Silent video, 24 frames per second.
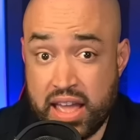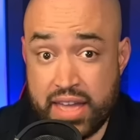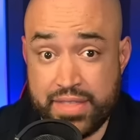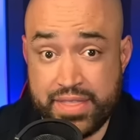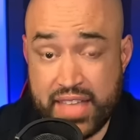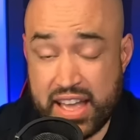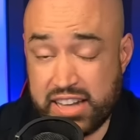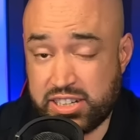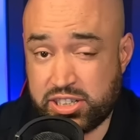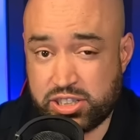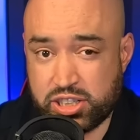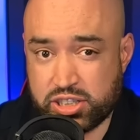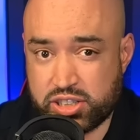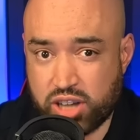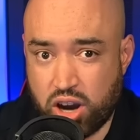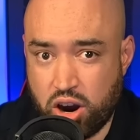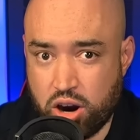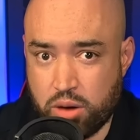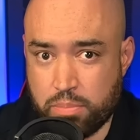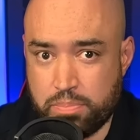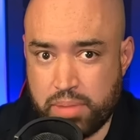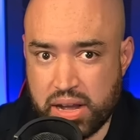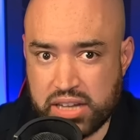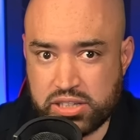And that's just
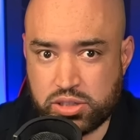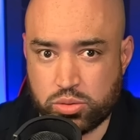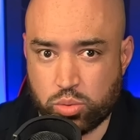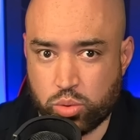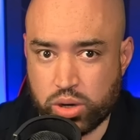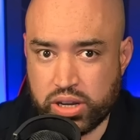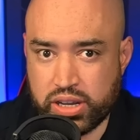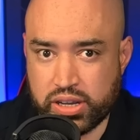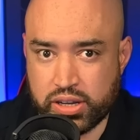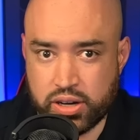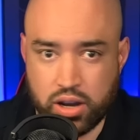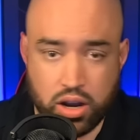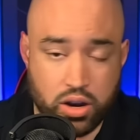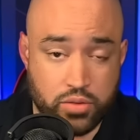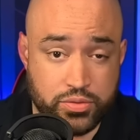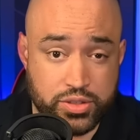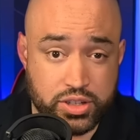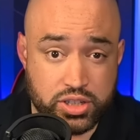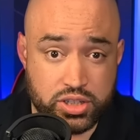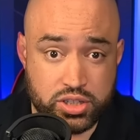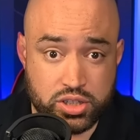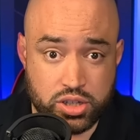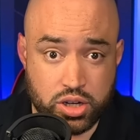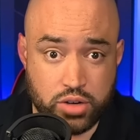our best read of
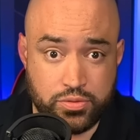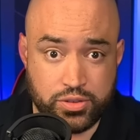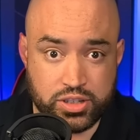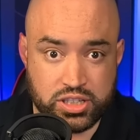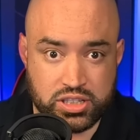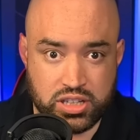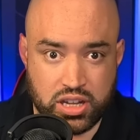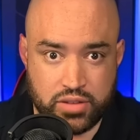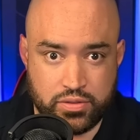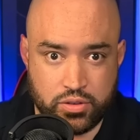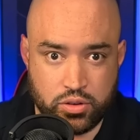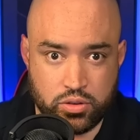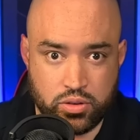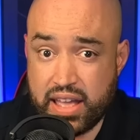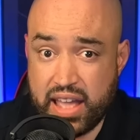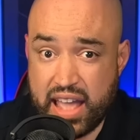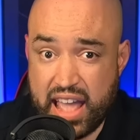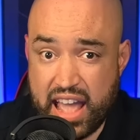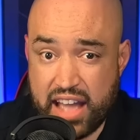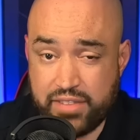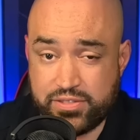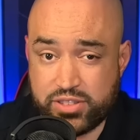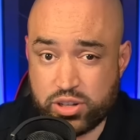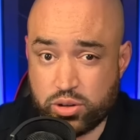the surface level
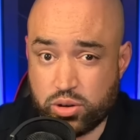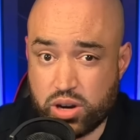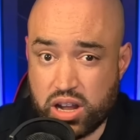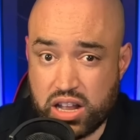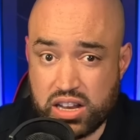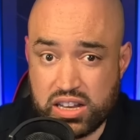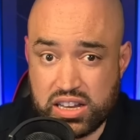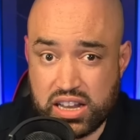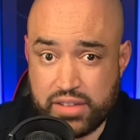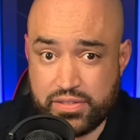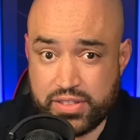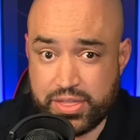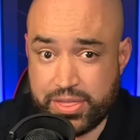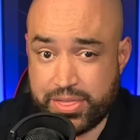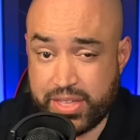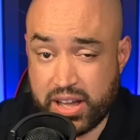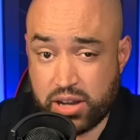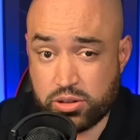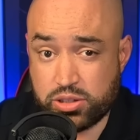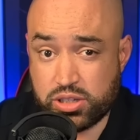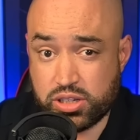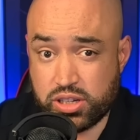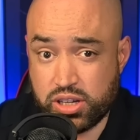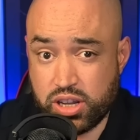after
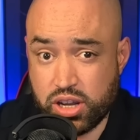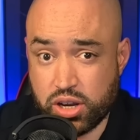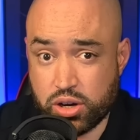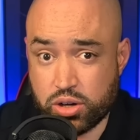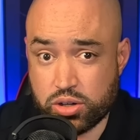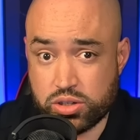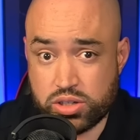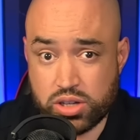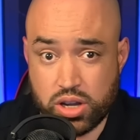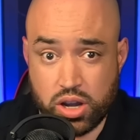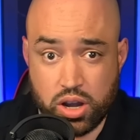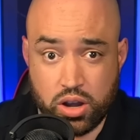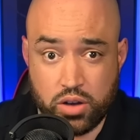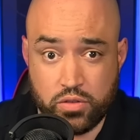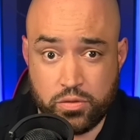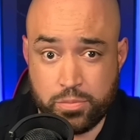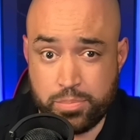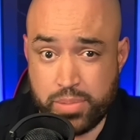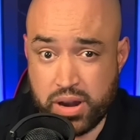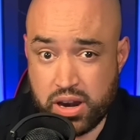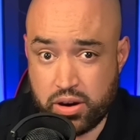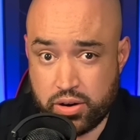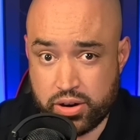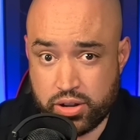11,000 years
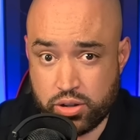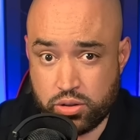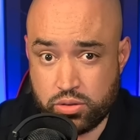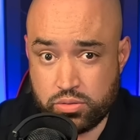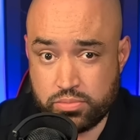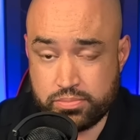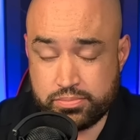of burial.